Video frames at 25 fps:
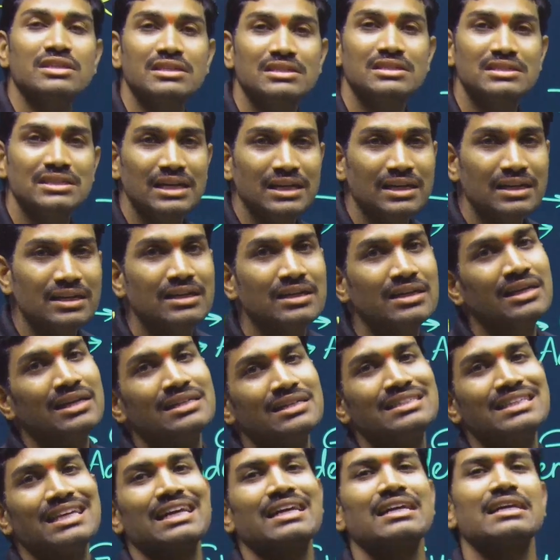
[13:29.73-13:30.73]
is at
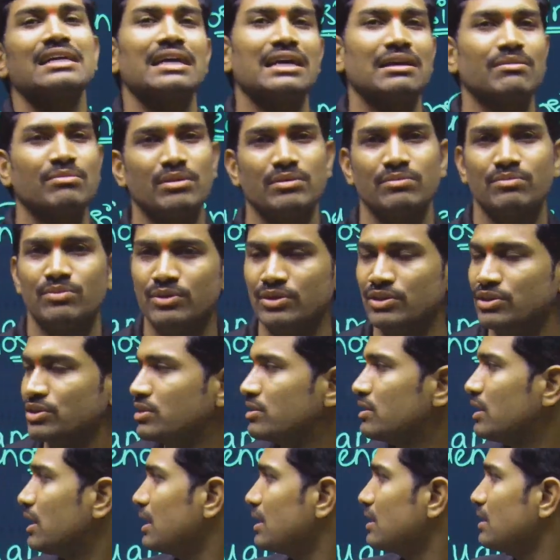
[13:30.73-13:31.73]
second carbon
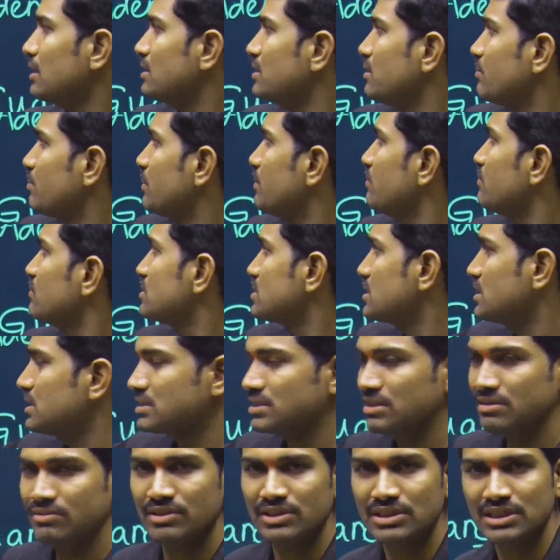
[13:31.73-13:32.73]
position. Already in the previous
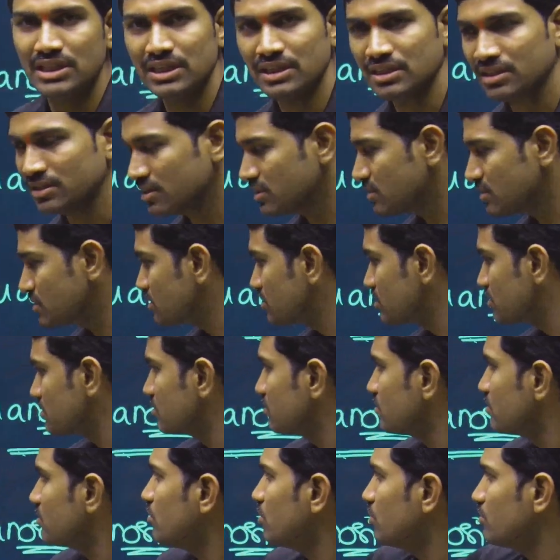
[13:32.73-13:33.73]
lecture we studied this.
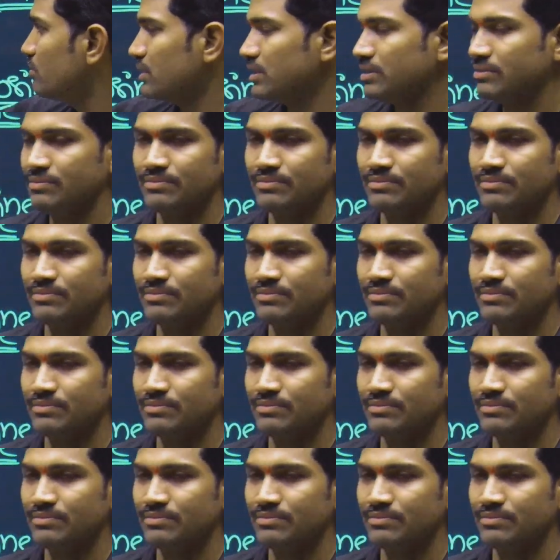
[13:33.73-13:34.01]
Over.